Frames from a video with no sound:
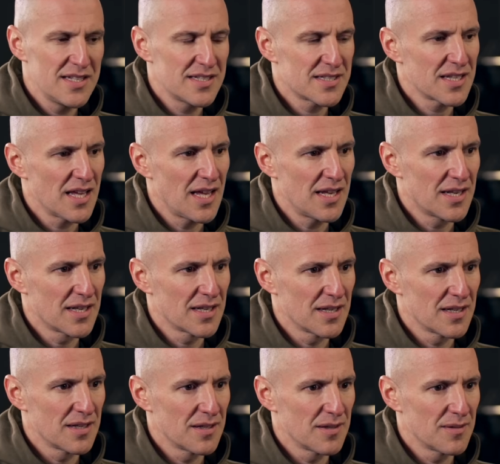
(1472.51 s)
said
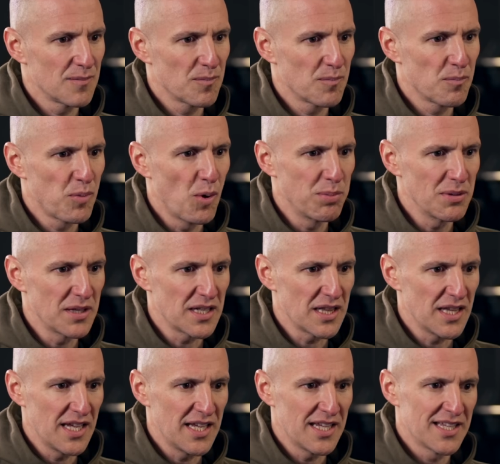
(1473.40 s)

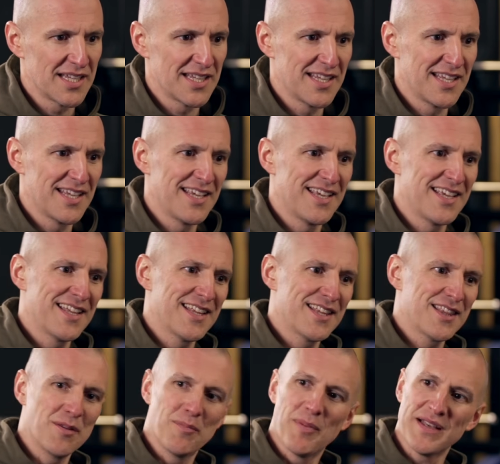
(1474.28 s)
publicly
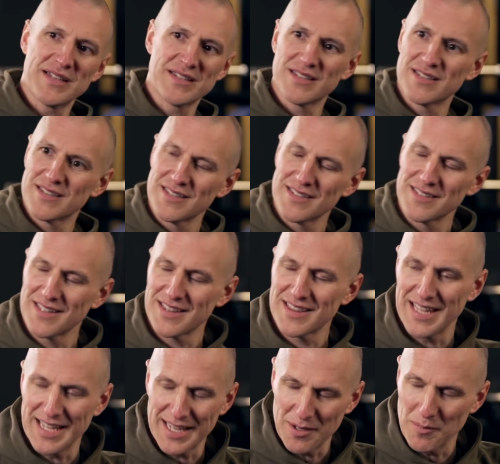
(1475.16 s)
the best
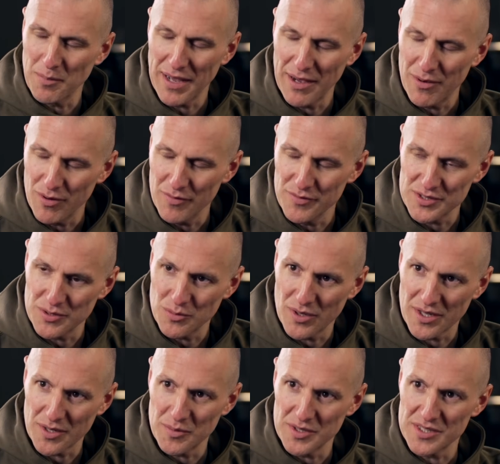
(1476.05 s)
thing about obviously
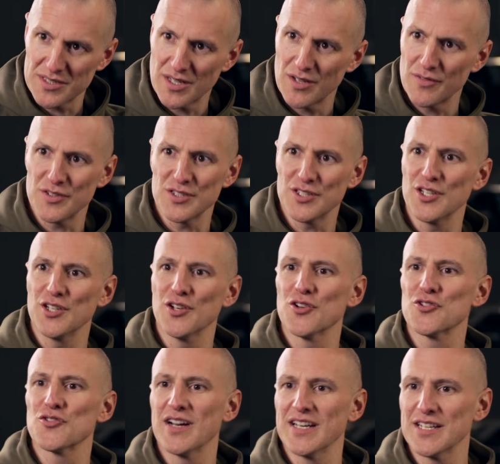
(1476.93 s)
working with yourself is that you're
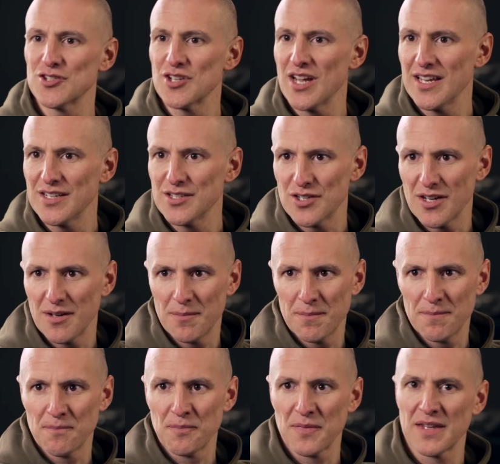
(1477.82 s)
not trying to change
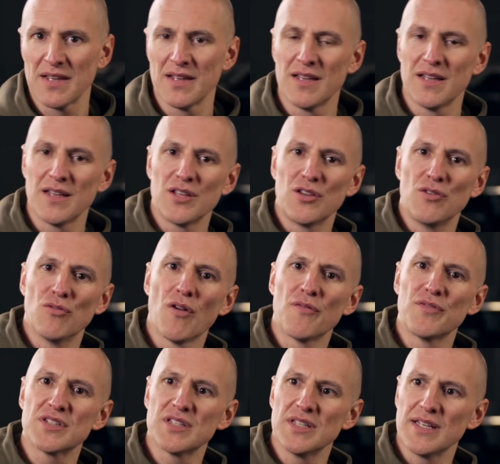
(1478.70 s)
him. You're
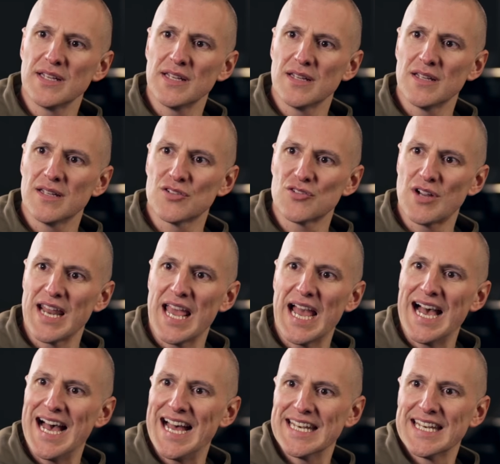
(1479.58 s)
obviously trying to
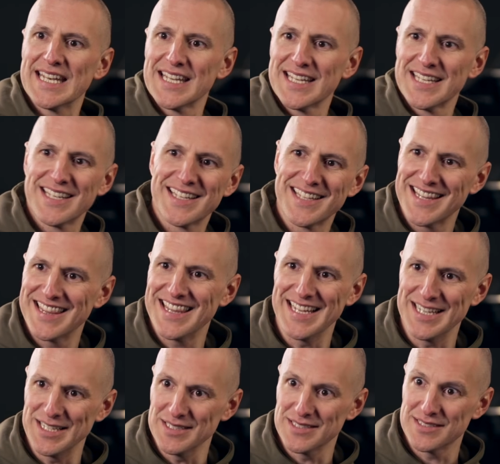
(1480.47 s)
add
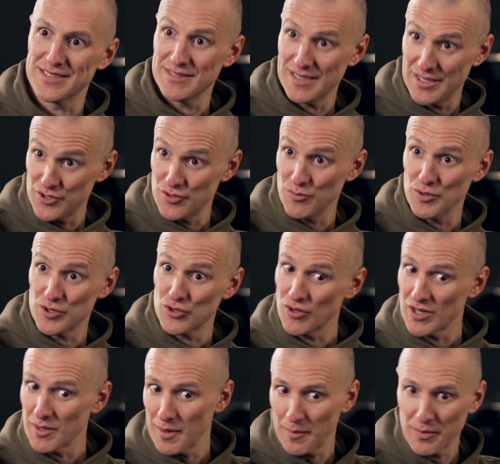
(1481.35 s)
things, as you were
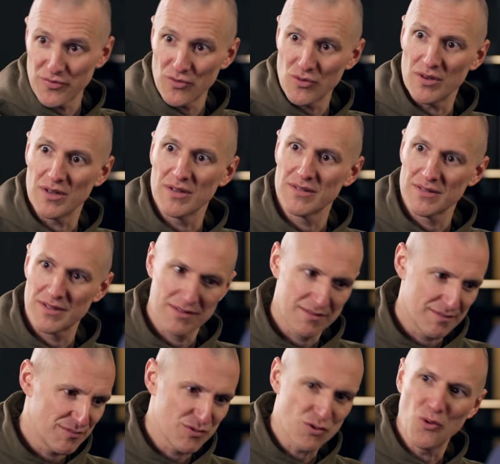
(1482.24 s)
talking about before.
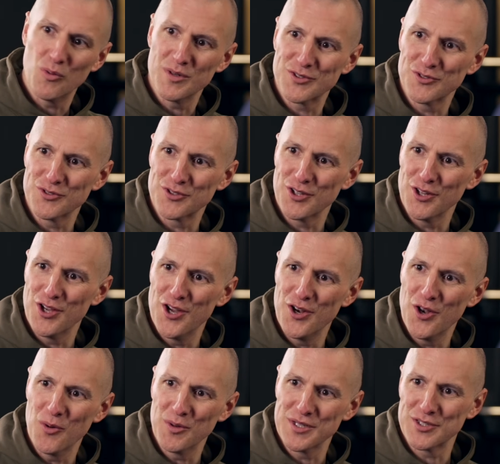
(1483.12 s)
It's always good to
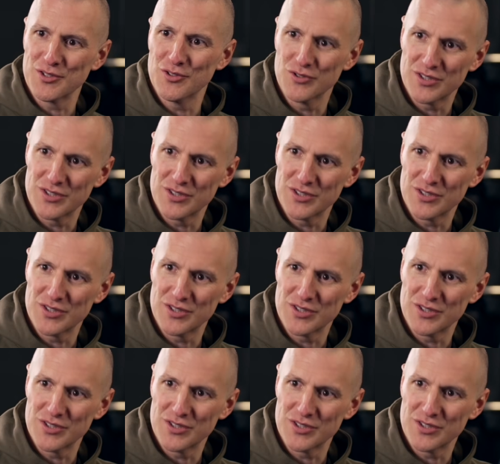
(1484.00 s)
learn, always good